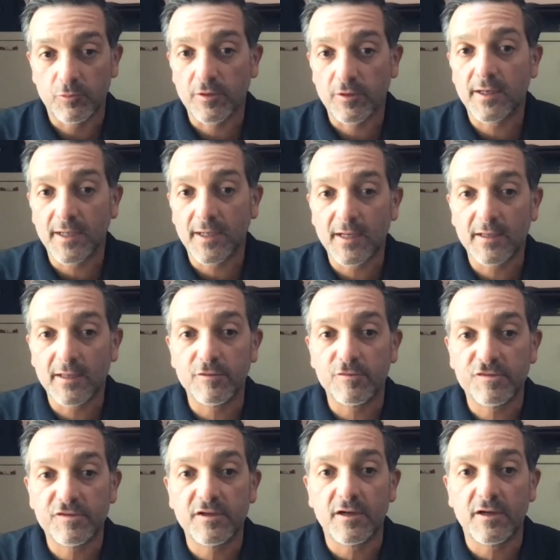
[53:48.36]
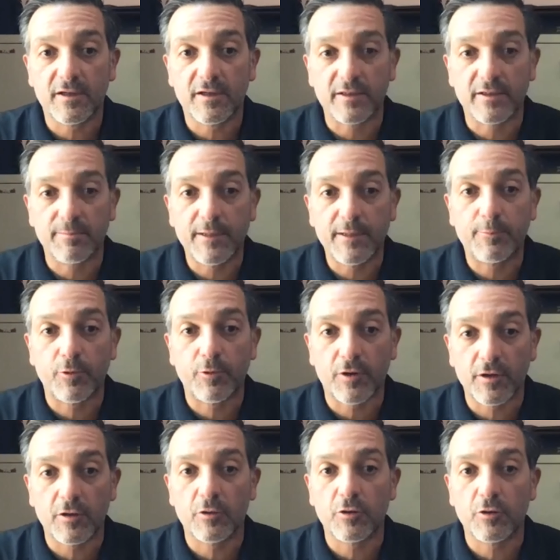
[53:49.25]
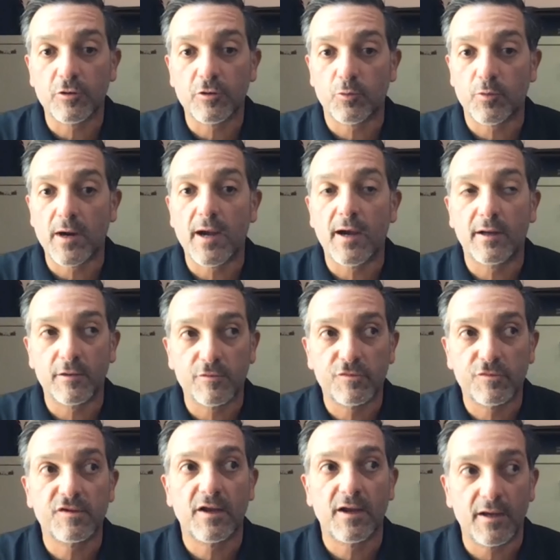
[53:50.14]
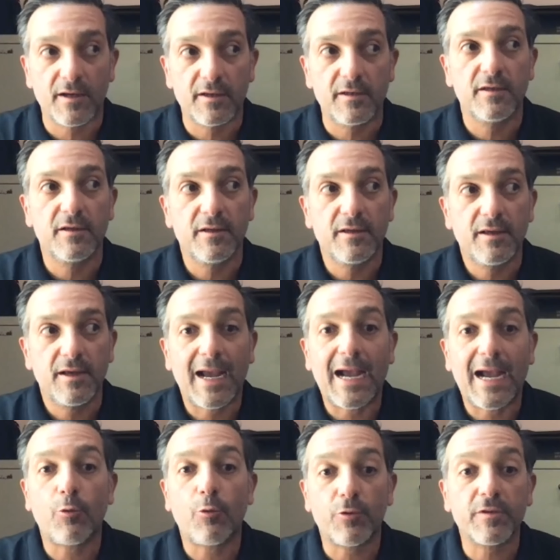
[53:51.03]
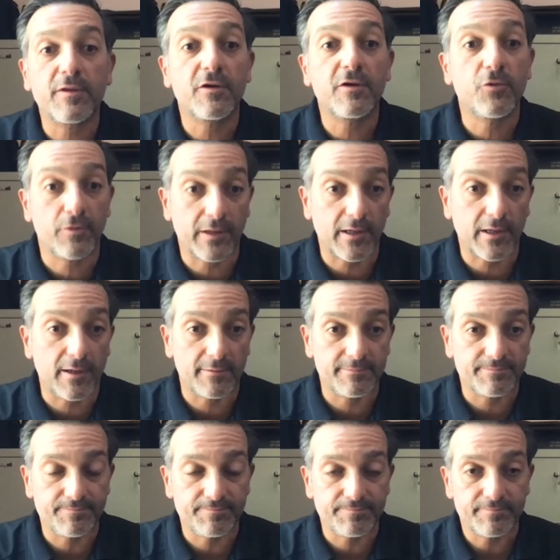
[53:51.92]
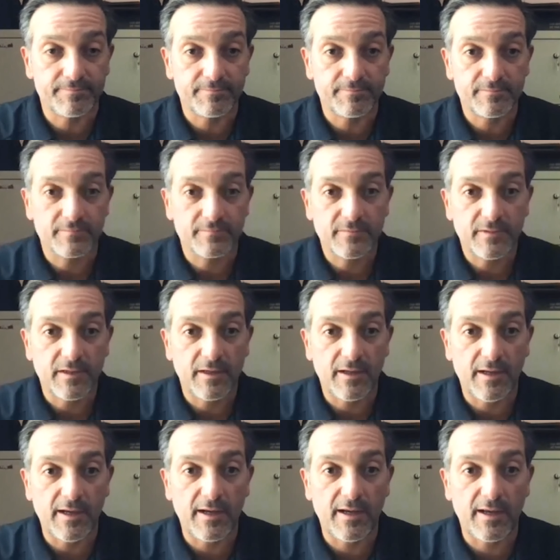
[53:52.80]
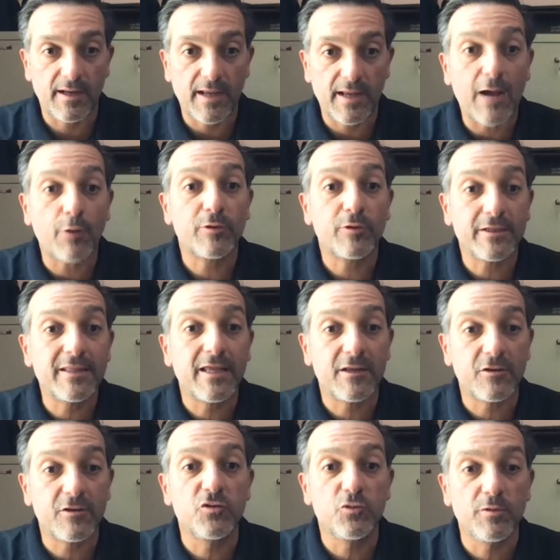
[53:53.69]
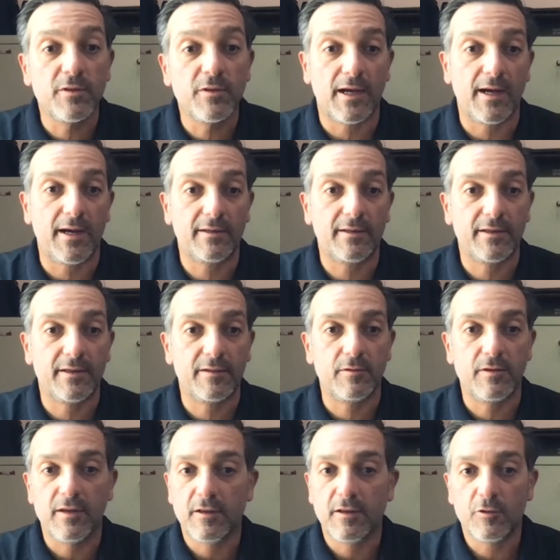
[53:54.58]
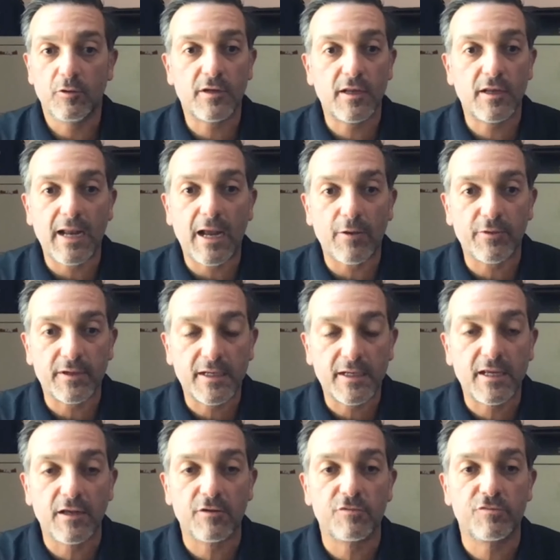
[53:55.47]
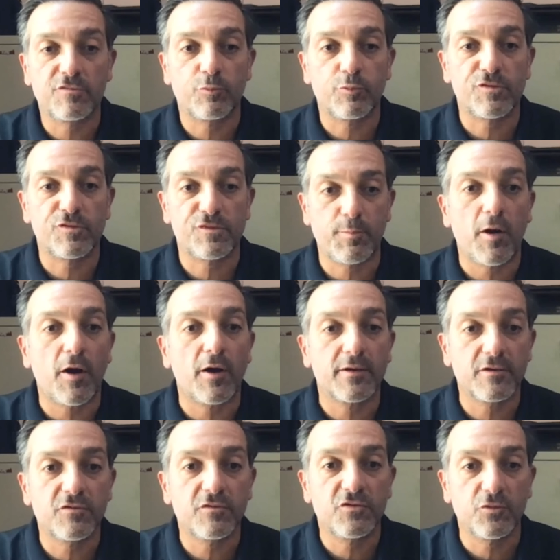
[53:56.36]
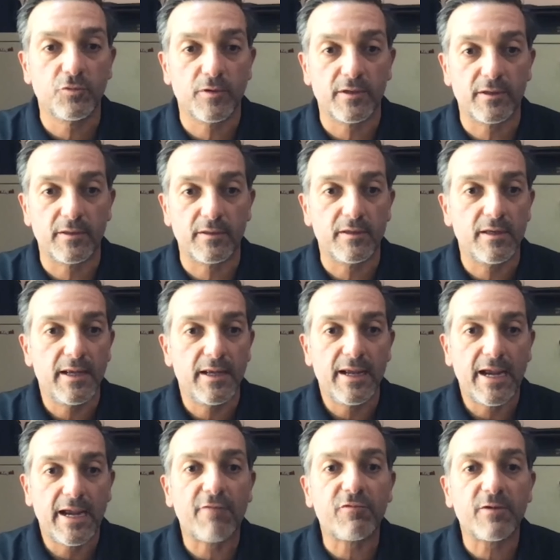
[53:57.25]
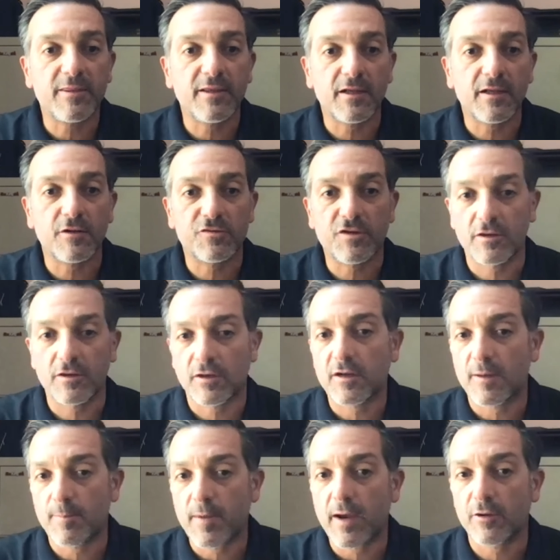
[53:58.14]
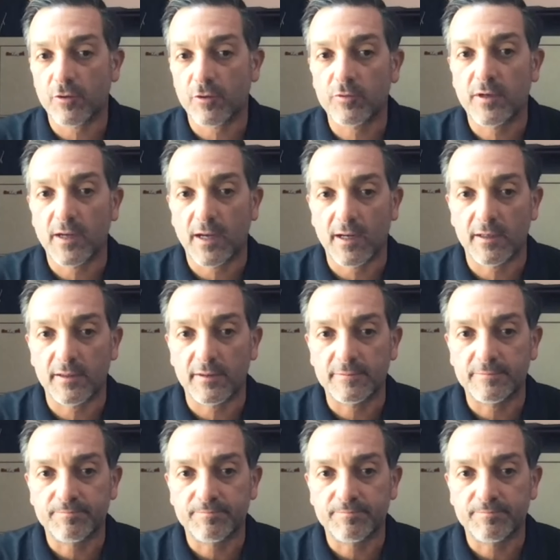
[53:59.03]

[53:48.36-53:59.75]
we're going to get this done. And people are going to look around and say, how are they doing it? And how did they do that? And look at how the kids responded to it, and everything is going to come out okay.